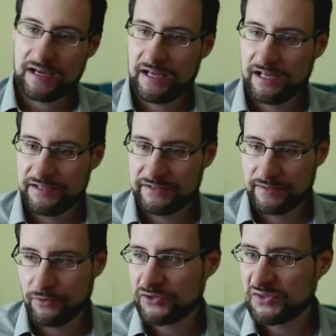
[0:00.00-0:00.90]
And
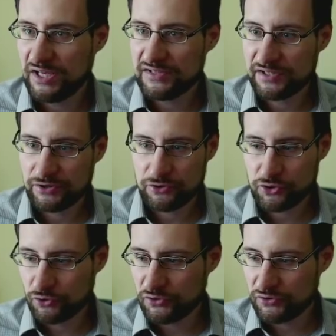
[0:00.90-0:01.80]
I'm not saying that you
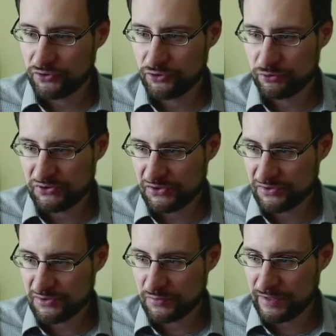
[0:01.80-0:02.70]
should use
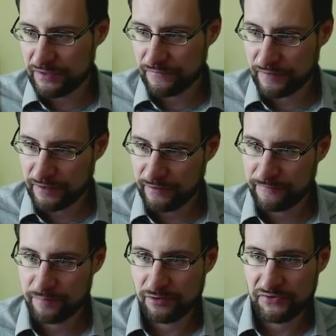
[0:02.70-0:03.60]
this
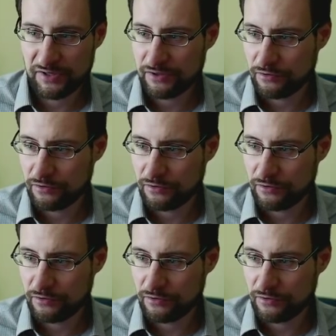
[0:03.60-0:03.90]
twenty-five percent